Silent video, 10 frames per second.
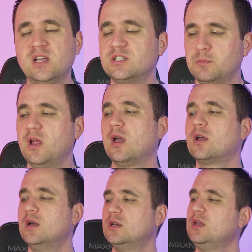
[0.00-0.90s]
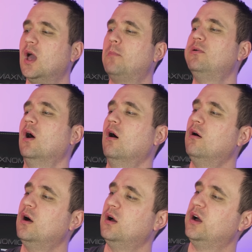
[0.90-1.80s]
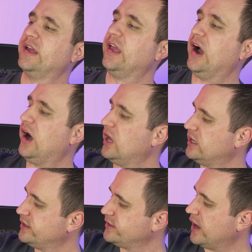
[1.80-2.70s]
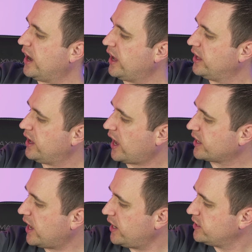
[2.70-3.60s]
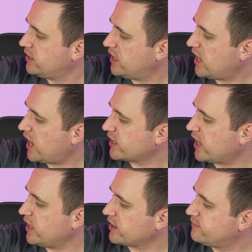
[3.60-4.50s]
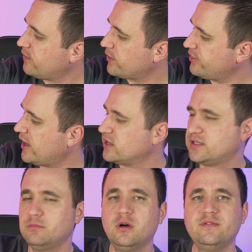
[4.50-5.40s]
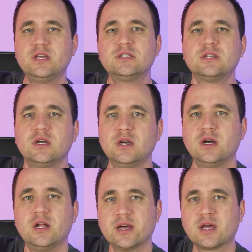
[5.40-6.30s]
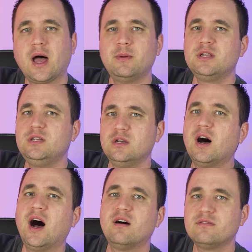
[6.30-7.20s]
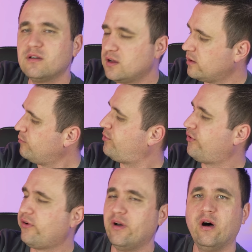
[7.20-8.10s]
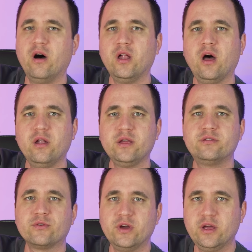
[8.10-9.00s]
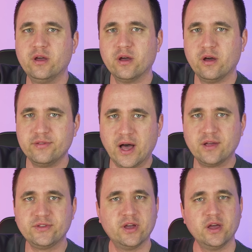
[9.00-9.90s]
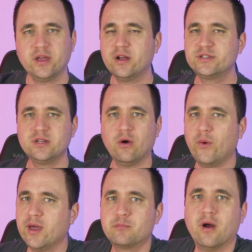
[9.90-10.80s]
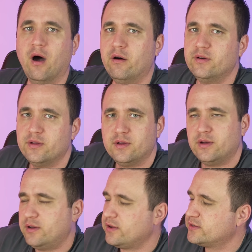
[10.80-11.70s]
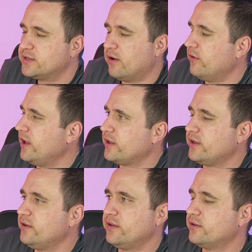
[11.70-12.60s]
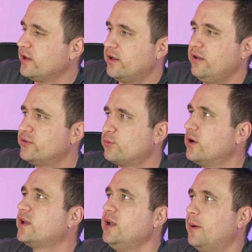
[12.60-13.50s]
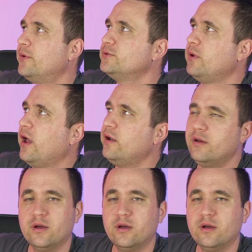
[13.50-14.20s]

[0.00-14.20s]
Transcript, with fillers: Just be like, yeah, bro, yeah, yeah, I got, I got like 4,000 movies. Like, how many do you have? only three? Thought, you're so weak, bro. You're so weak. You, you, those are rookie numbers, man.